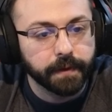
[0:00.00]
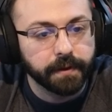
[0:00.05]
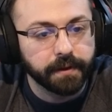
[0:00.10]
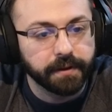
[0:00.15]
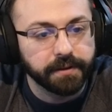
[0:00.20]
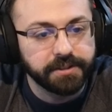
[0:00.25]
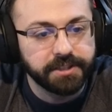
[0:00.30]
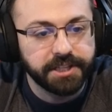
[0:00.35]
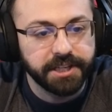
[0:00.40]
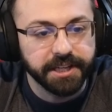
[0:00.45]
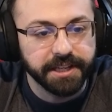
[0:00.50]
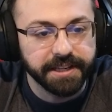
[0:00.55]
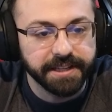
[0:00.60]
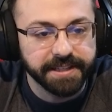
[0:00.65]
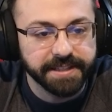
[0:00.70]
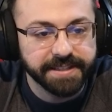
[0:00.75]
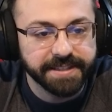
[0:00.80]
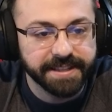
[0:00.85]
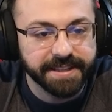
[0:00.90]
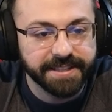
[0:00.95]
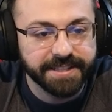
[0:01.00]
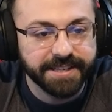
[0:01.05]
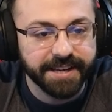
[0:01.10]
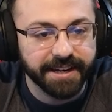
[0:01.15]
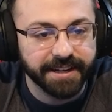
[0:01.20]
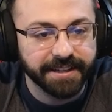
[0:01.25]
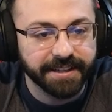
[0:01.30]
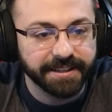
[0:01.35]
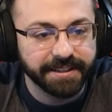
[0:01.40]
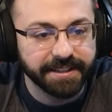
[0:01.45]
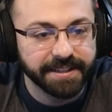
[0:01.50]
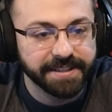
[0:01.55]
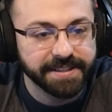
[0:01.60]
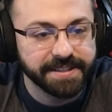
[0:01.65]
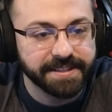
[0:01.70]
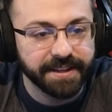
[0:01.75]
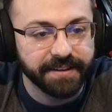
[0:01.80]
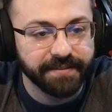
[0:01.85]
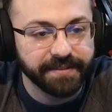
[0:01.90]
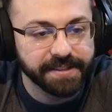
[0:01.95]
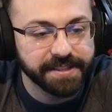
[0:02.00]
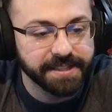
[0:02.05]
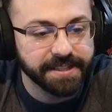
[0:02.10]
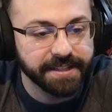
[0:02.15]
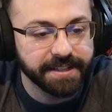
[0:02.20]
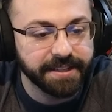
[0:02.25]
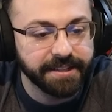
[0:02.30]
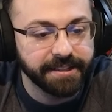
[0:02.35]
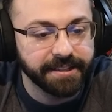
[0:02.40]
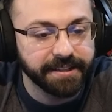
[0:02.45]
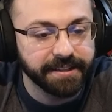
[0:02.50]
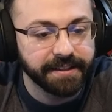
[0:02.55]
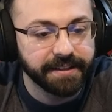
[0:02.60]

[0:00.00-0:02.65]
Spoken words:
Jeez, the shotgun is devastating.